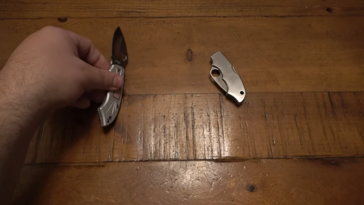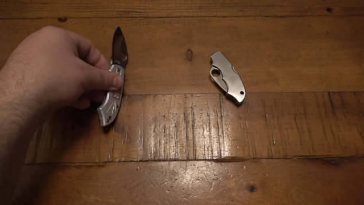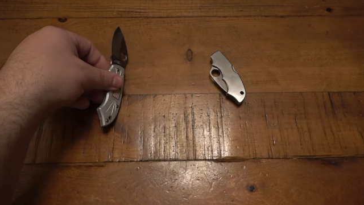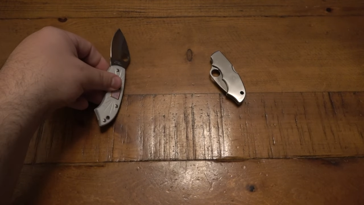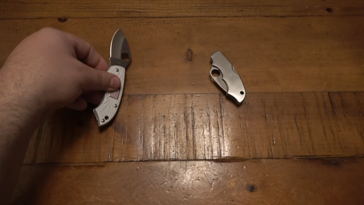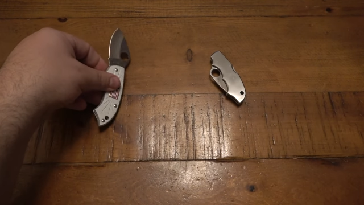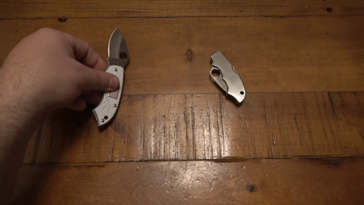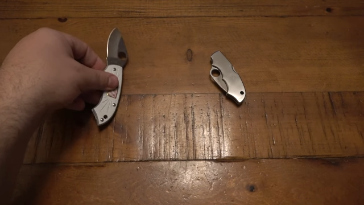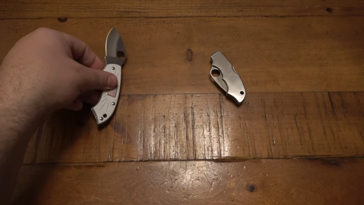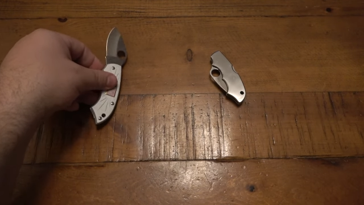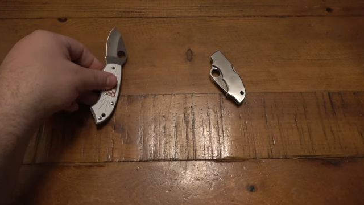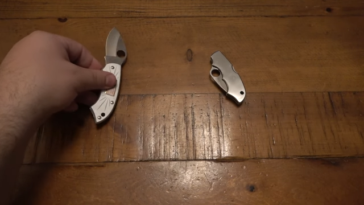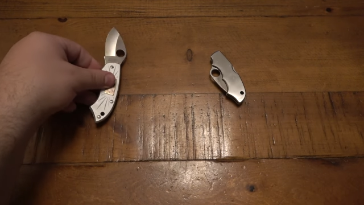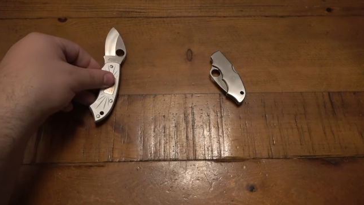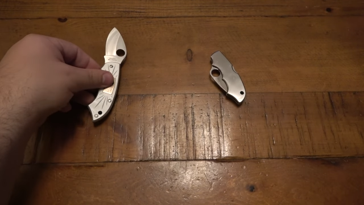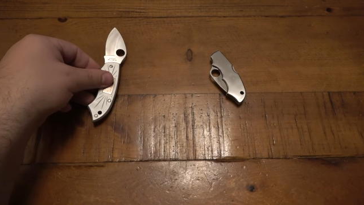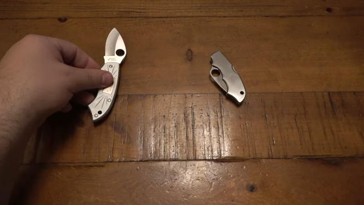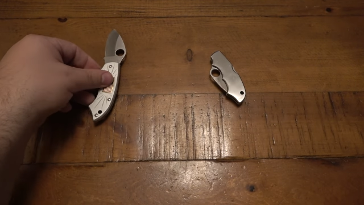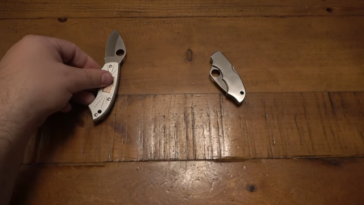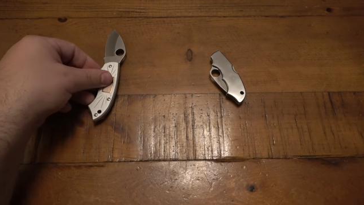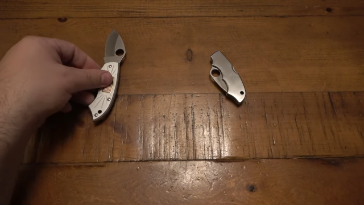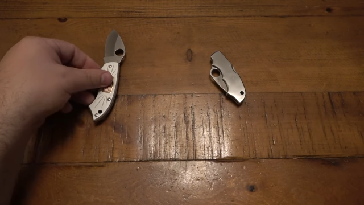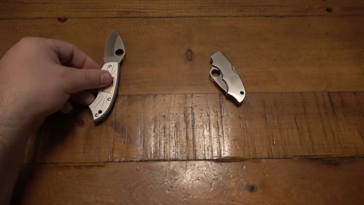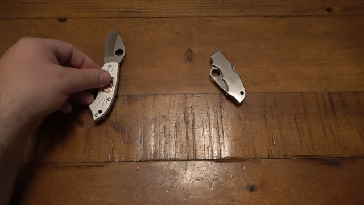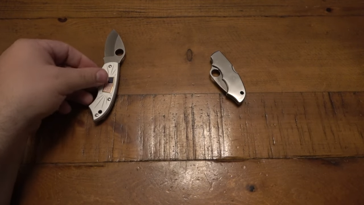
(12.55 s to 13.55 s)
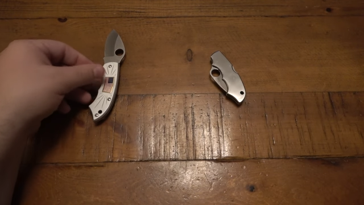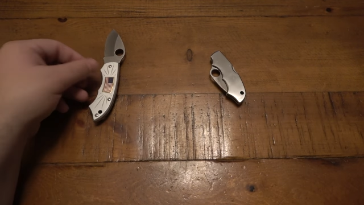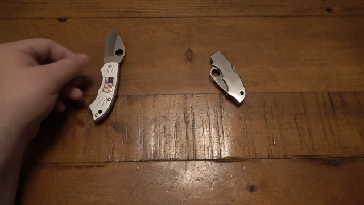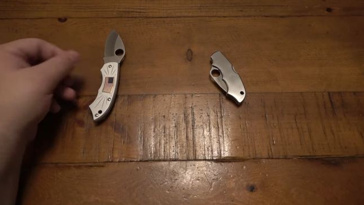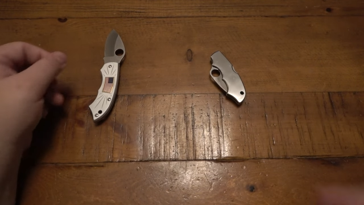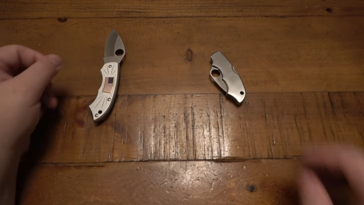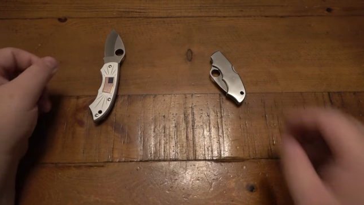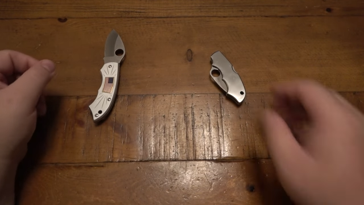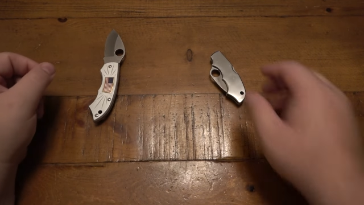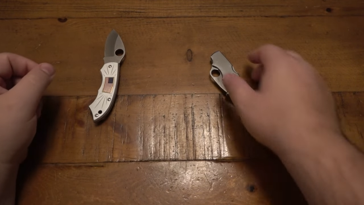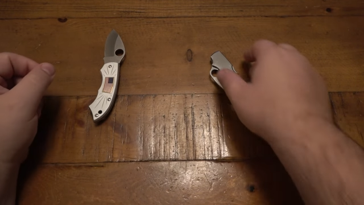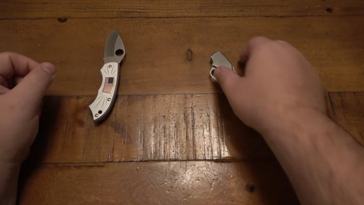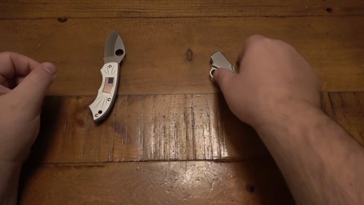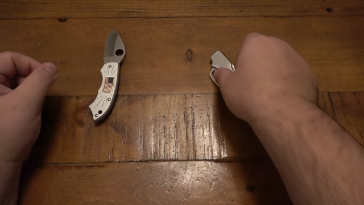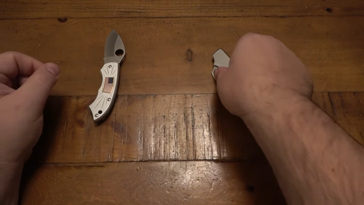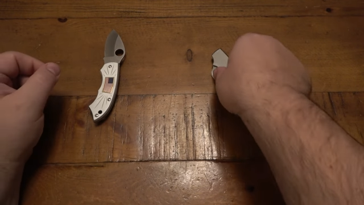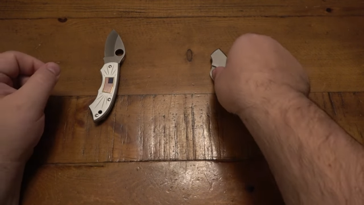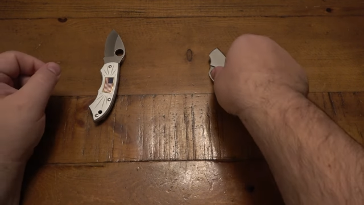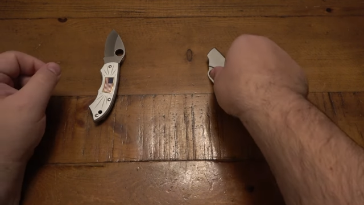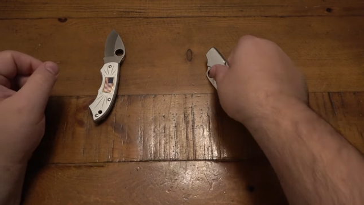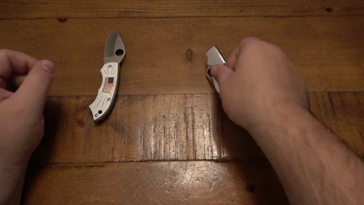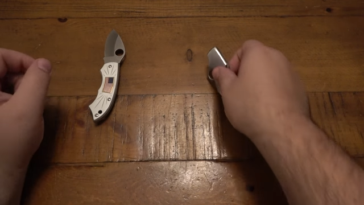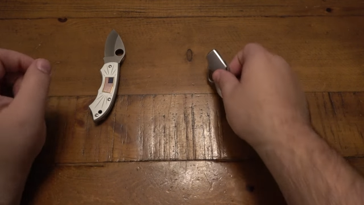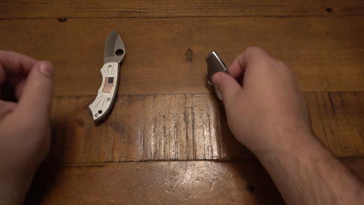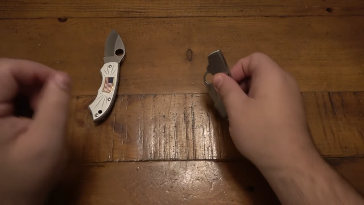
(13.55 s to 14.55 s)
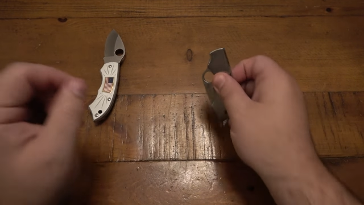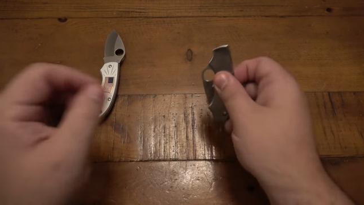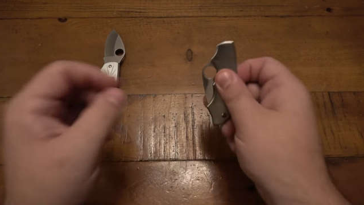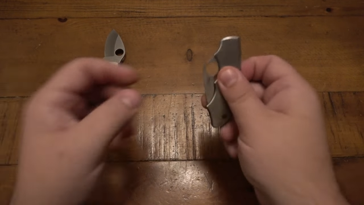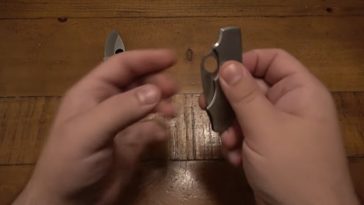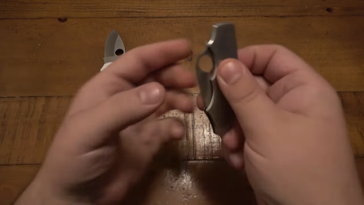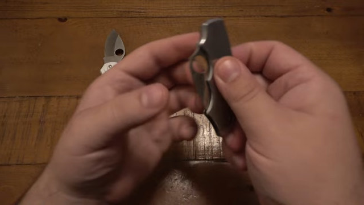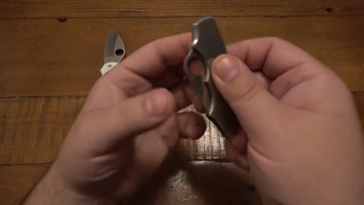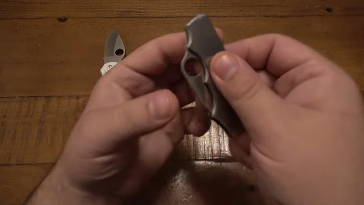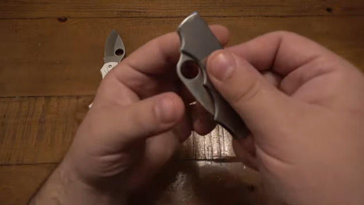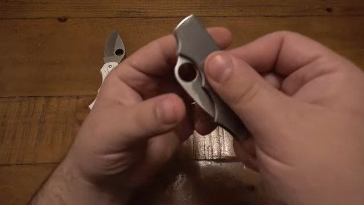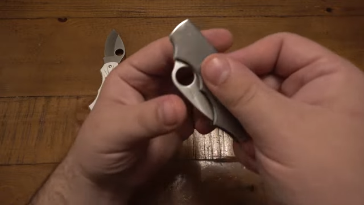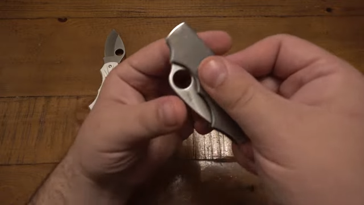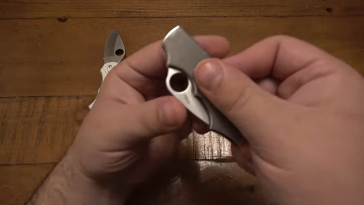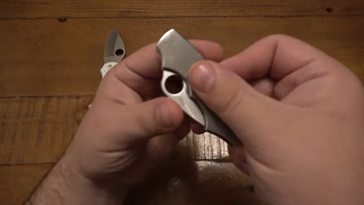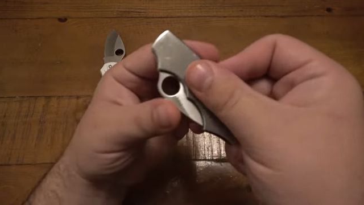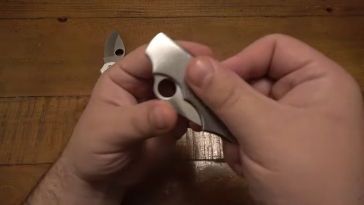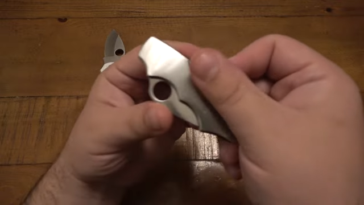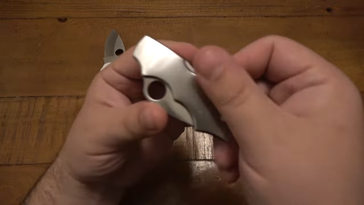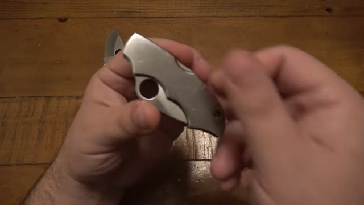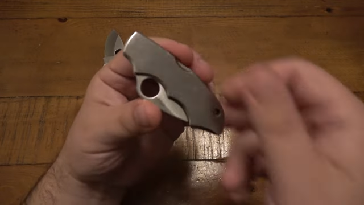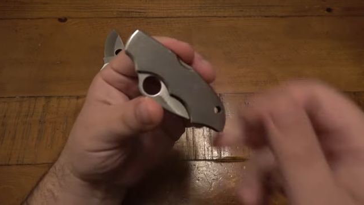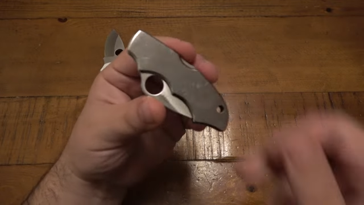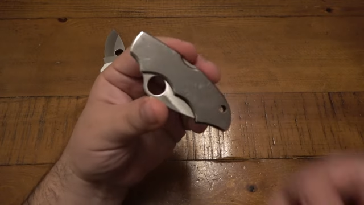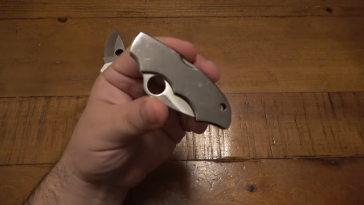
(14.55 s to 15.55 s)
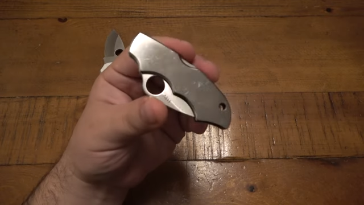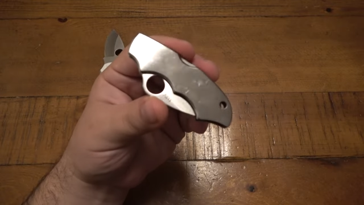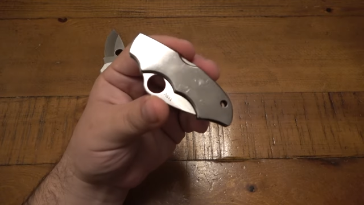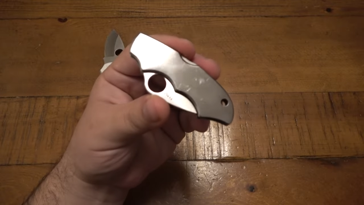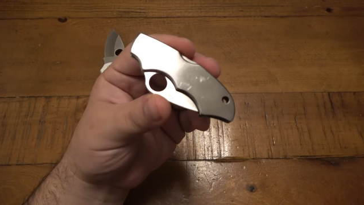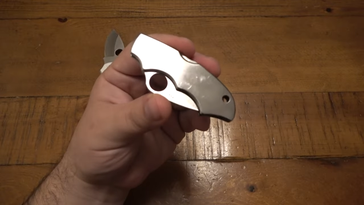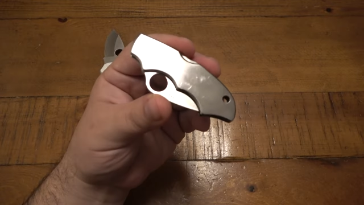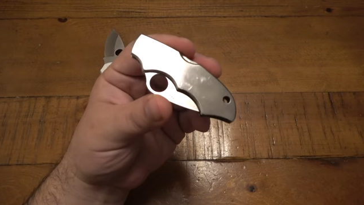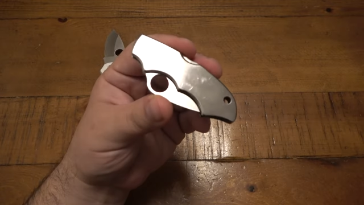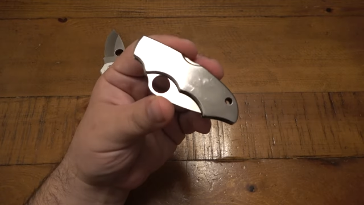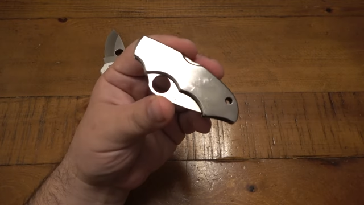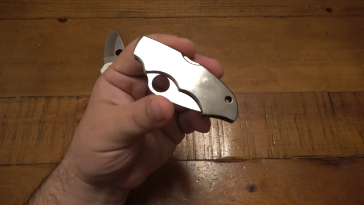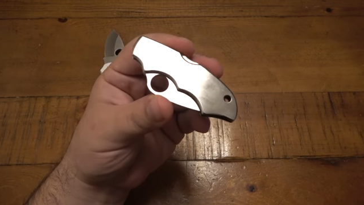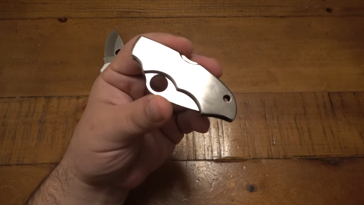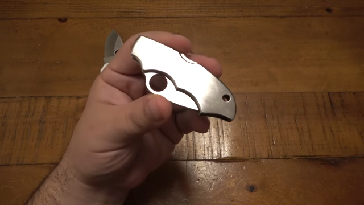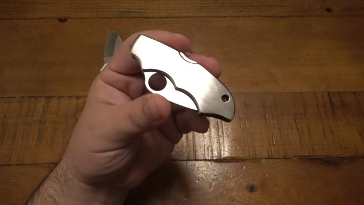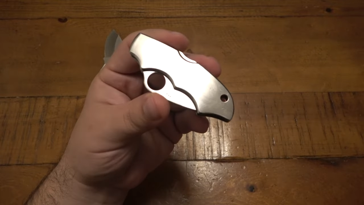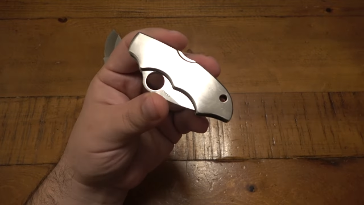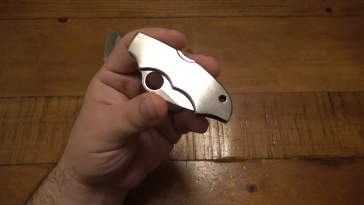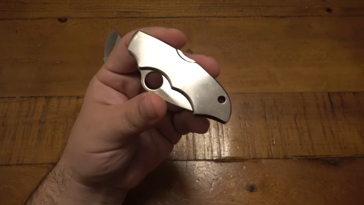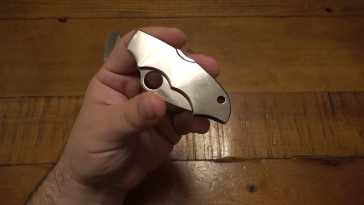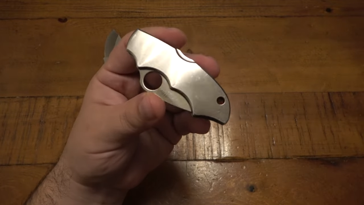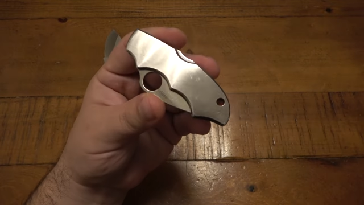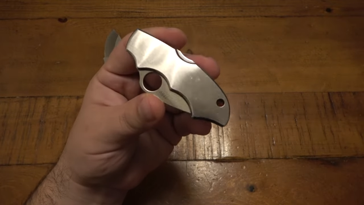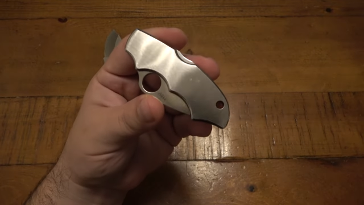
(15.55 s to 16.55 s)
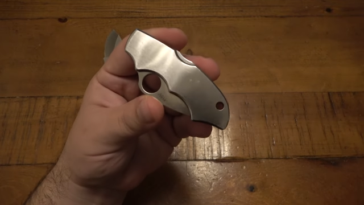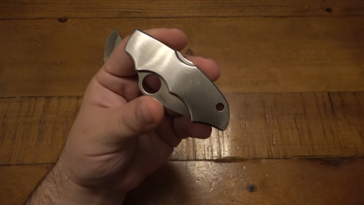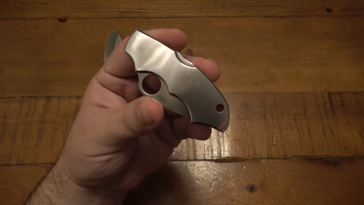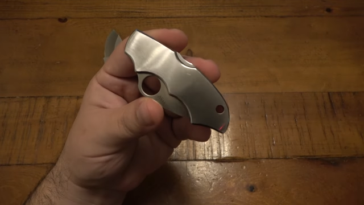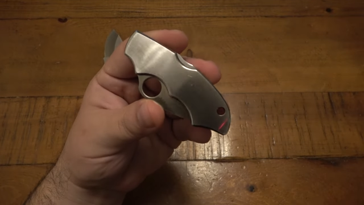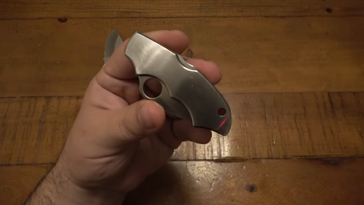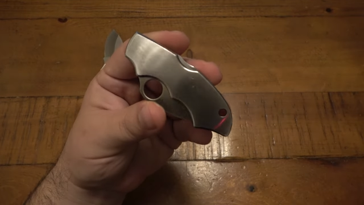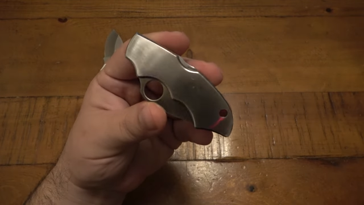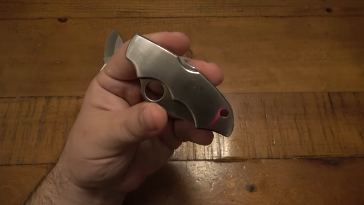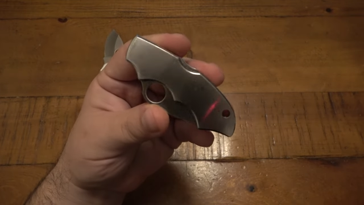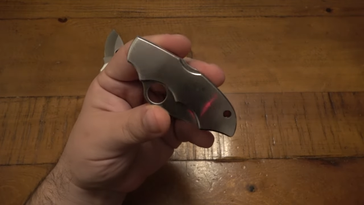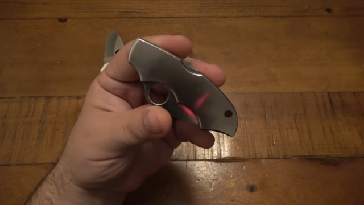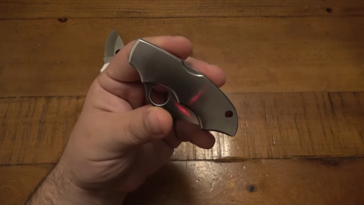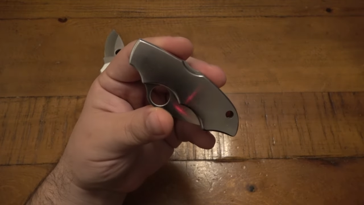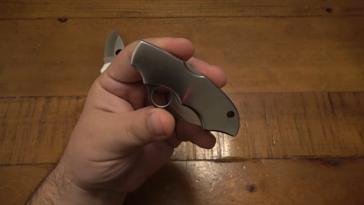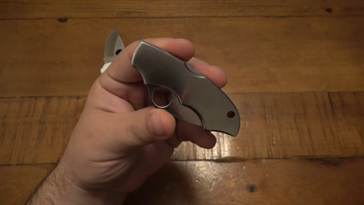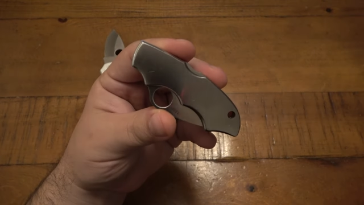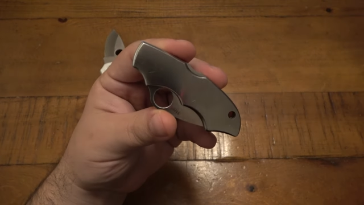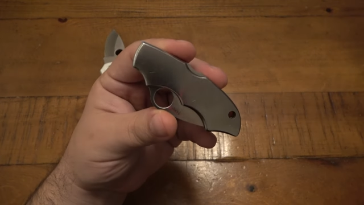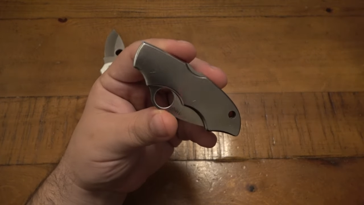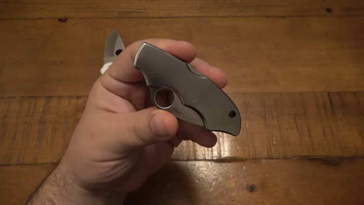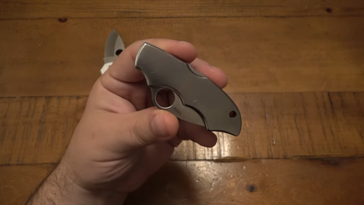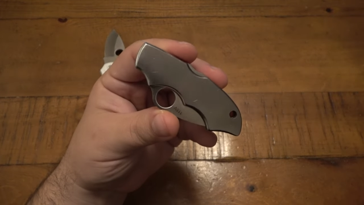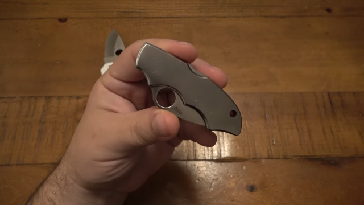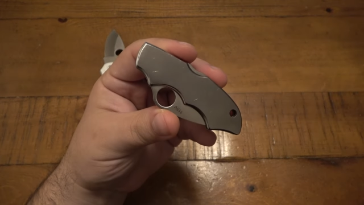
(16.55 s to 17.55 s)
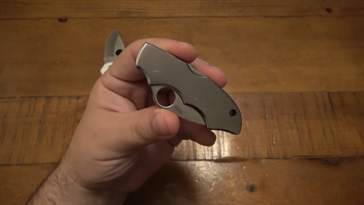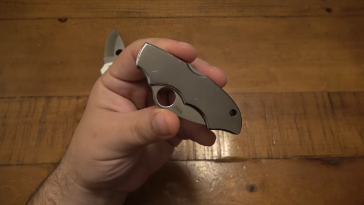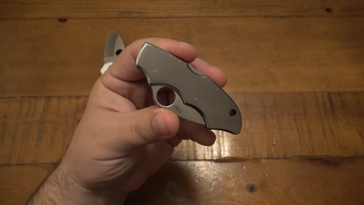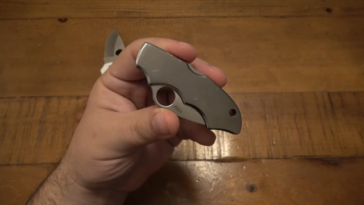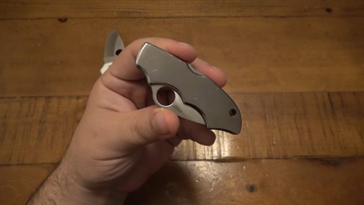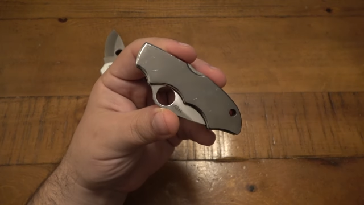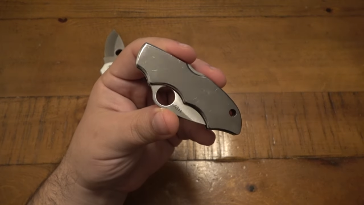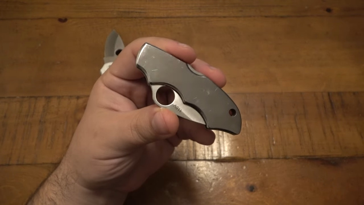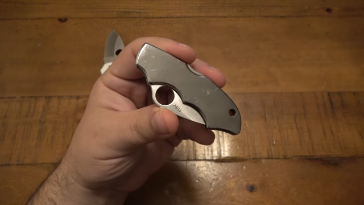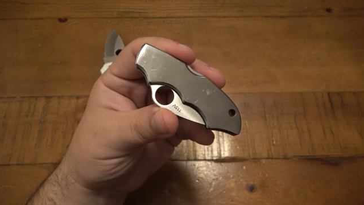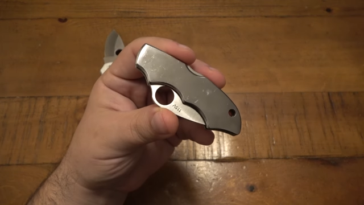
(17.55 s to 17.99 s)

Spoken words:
Nobody's mouth can be seen.